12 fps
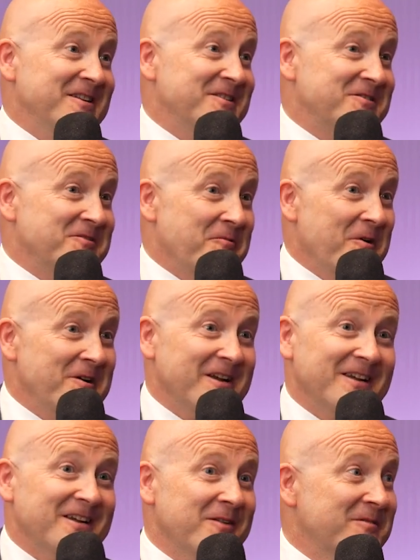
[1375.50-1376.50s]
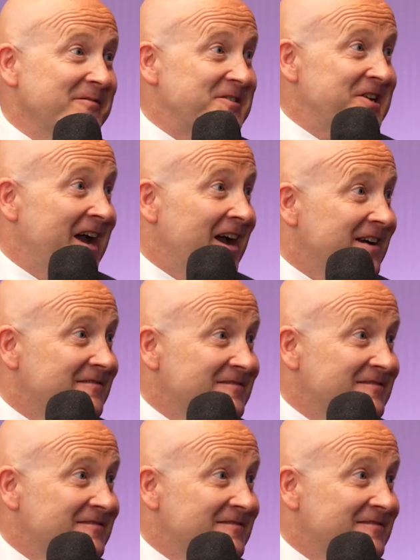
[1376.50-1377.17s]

industry working, come and have a chat,